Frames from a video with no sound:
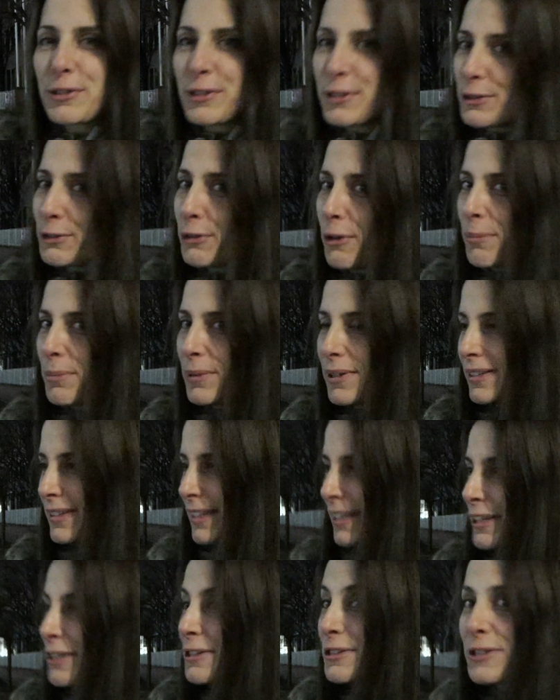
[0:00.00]
to the topic.
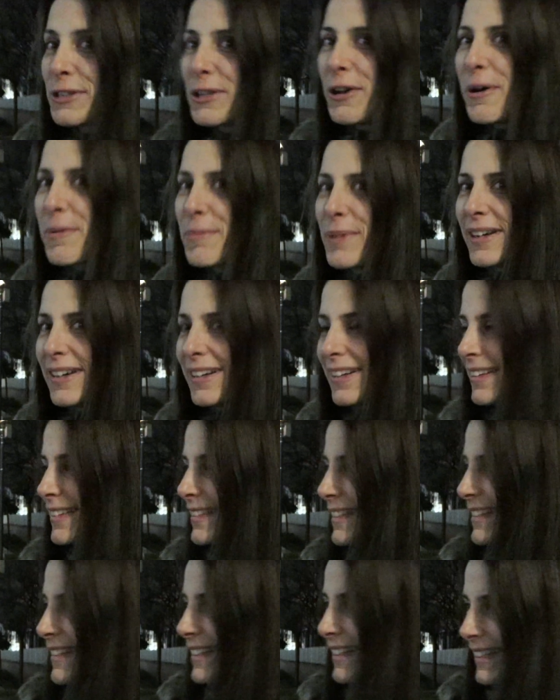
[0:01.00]
Thank you so much.
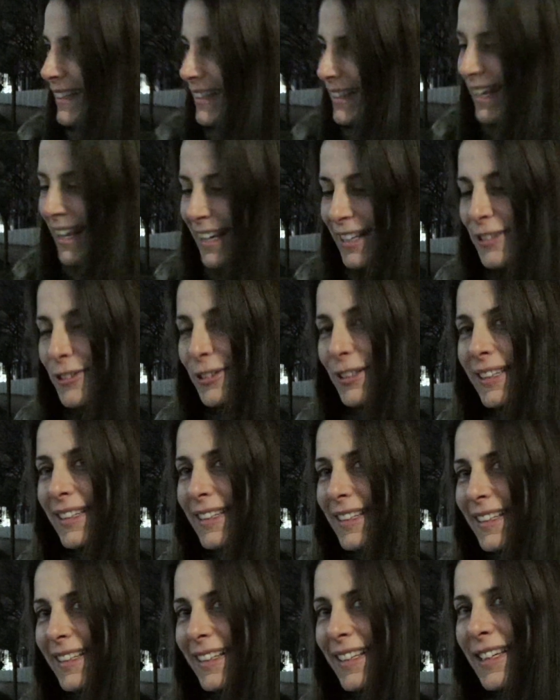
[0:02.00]
Thank, Thank you, you
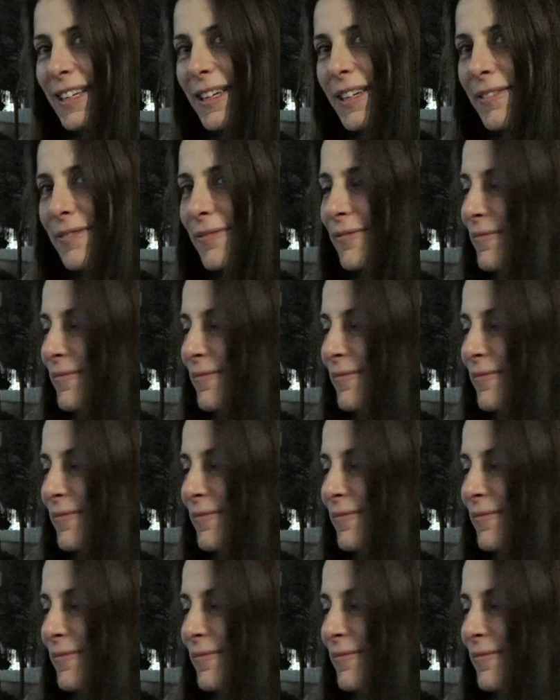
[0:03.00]
Didi.